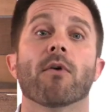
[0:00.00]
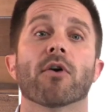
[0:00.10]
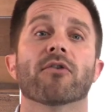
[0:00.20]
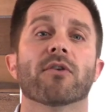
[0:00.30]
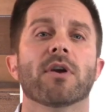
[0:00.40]

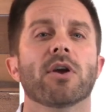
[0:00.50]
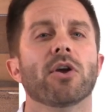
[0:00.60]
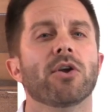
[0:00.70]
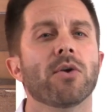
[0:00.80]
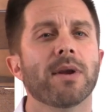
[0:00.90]
First,
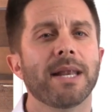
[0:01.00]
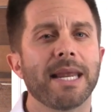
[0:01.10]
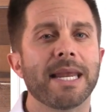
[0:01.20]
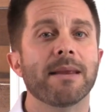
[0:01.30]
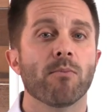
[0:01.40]
you
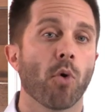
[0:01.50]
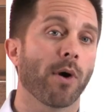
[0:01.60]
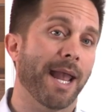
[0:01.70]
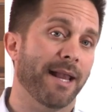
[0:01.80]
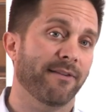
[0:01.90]
can eat
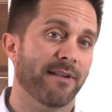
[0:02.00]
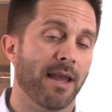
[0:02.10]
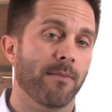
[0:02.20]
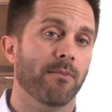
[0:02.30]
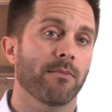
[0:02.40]
more
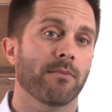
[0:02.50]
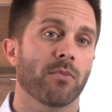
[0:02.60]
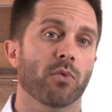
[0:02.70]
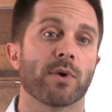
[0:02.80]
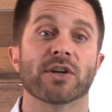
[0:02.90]

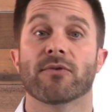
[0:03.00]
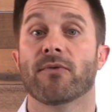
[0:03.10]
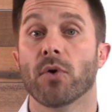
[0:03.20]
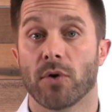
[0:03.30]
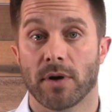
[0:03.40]

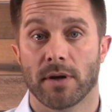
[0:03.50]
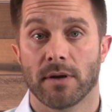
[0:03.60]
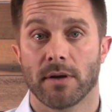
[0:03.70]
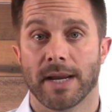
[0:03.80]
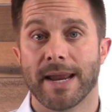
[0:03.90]
enzyme-rich food.
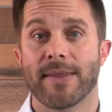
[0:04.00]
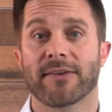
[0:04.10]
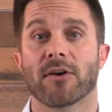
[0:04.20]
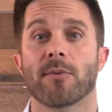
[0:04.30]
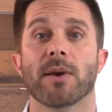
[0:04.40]
Again,
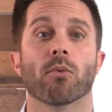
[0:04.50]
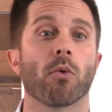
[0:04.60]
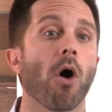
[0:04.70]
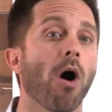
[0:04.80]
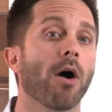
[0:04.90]
that's going to be
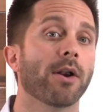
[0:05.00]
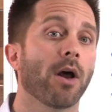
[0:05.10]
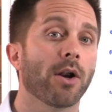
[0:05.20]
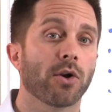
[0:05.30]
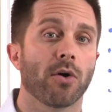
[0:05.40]
raw
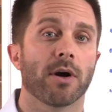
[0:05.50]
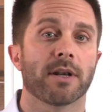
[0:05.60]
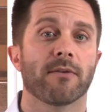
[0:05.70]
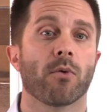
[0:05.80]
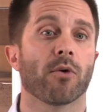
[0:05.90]
and
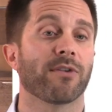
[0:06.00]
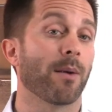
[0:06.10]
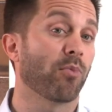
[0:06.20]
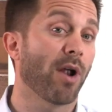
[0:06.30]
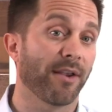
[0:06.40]
uncooked and, of
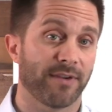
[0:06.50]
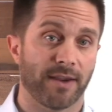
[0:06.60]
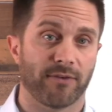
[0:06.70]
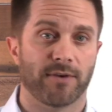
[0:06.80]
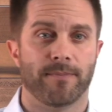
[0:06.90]
course, not
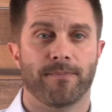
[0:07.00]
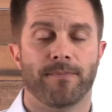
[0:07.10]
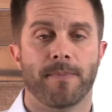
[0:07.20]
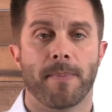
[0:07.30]
processed.